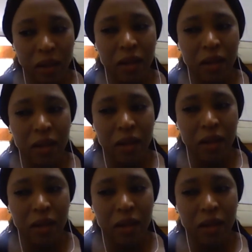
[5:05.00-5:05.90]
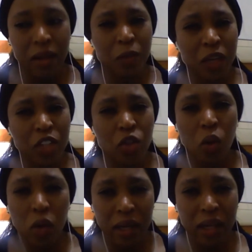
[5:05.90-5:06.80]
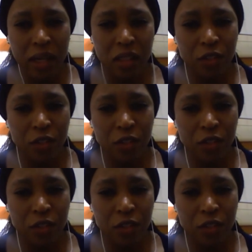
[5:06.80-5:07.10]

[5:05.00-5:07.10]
it's very much organized